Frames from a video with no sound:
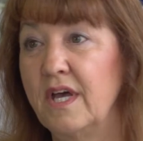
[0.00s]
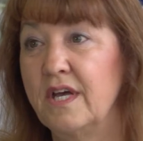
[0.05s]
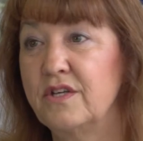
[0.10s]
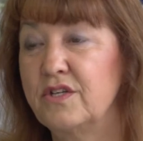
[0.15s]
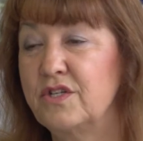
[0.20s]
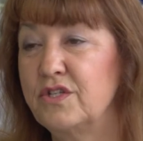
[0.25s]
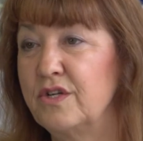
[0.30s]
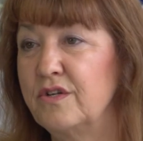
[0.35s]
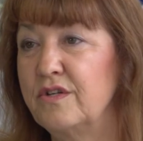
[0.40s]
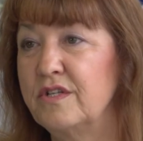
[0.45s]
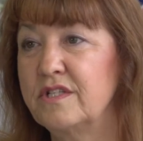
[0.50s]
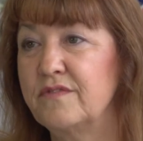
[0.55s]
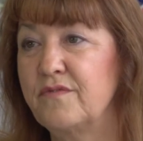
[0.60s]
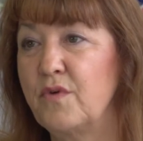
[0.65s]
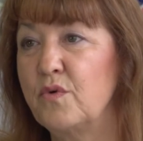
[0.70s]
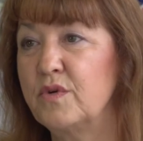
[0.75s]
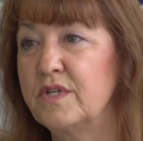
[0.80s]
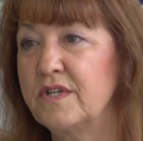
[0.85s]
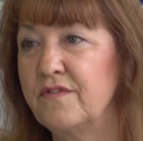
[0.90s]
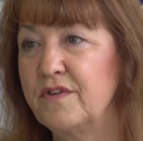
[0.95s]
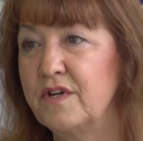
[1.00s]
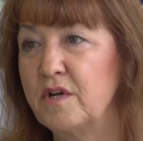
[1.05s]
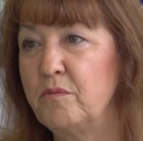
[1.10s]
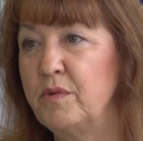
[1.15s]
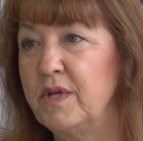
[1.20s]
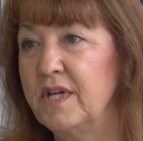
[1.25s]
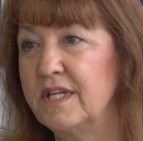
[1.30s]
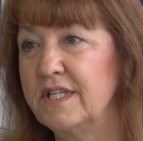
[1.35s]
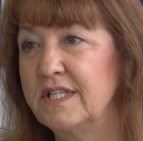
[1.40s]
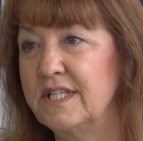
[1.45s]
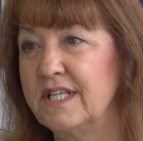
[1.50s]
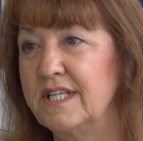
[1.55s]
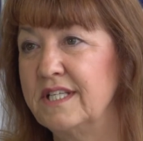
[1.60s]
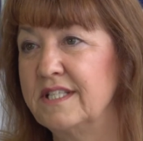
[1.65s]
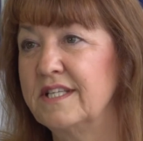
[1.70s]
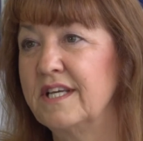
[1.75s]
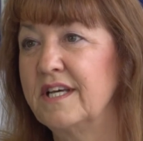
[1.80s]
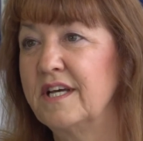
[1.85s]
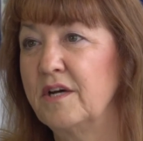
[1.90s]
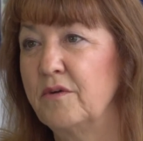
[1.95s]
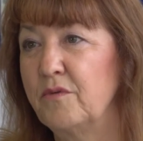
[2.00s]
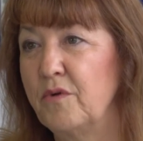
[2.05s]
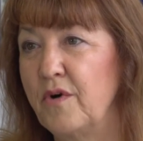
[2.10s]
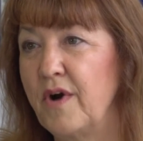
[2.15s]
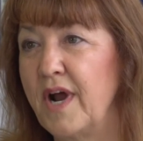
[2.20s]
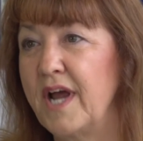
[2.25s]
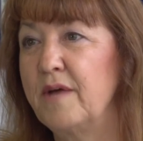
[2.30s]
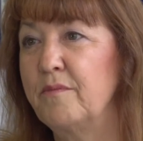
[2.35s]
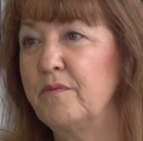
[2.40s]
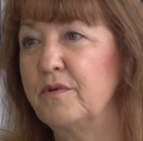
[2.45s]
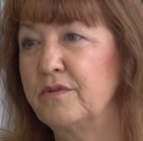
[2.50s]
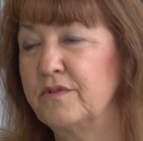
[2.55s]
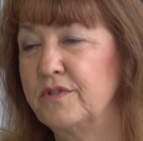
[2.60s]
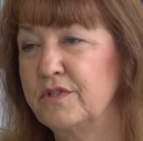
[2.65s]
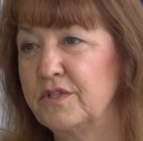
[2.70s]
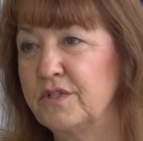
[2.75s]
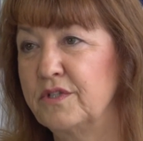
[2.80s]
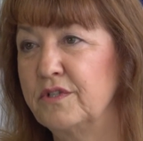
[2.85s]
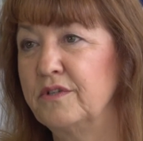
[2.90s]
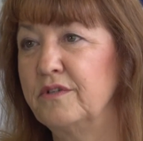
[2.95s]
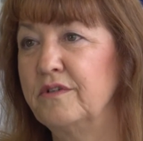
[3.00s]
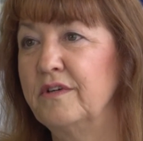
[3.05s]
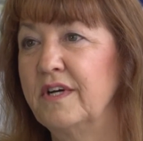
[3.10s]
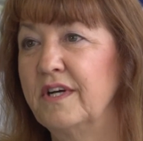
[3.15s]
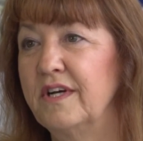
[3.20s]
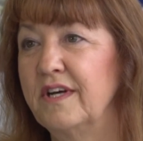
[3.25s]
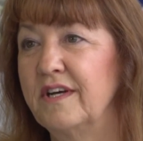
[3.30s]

Students of all different abilities were able to